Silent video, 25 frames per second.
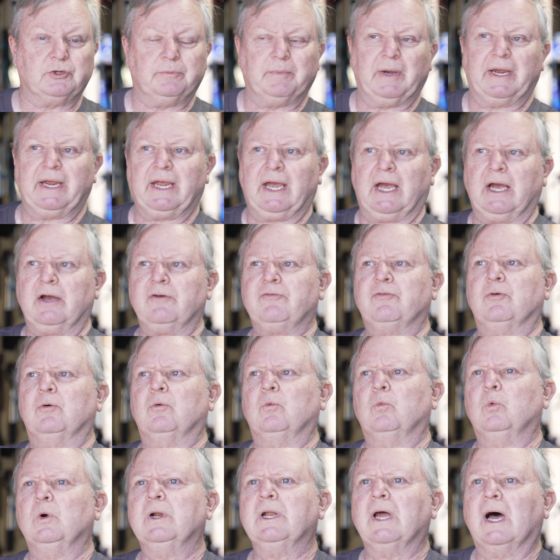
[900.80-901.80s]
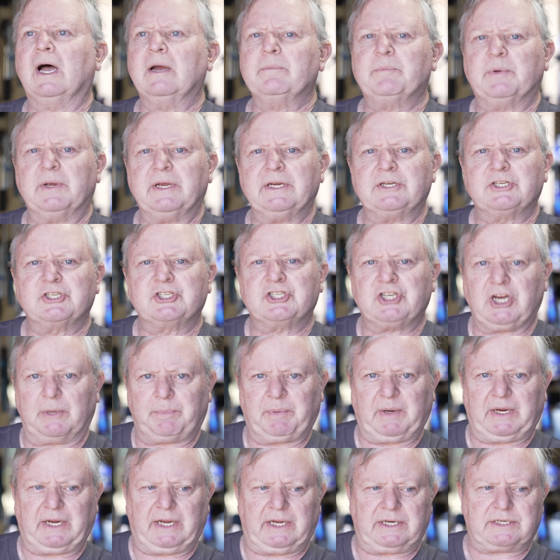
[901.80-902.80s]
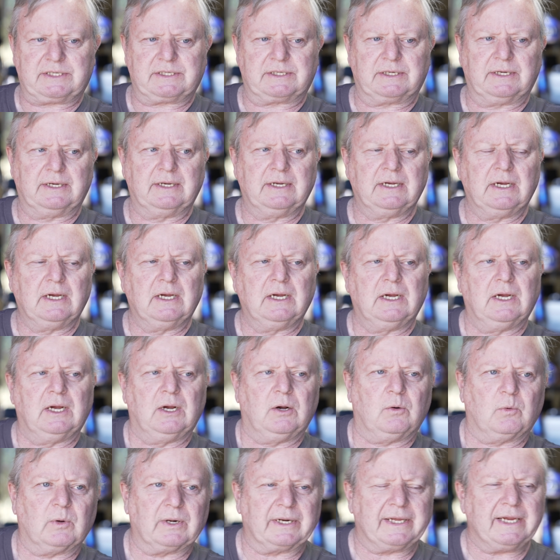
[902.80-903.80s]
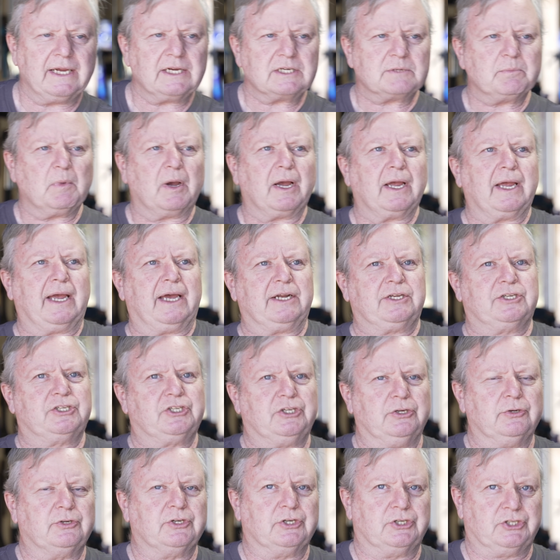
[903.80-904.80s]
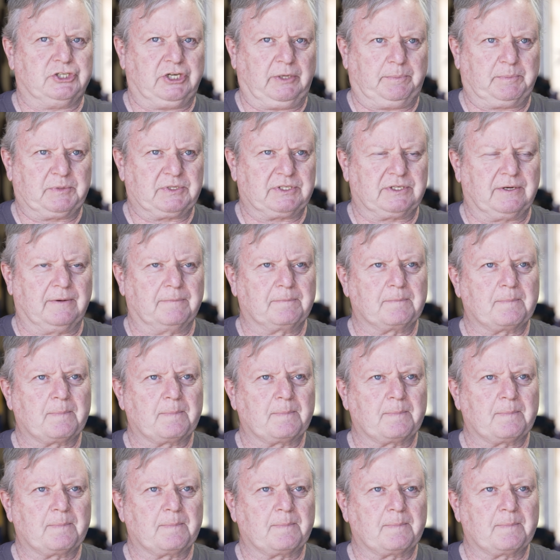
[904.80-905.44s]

you may have: will I be chipping it? Well, here's my attitude to chips.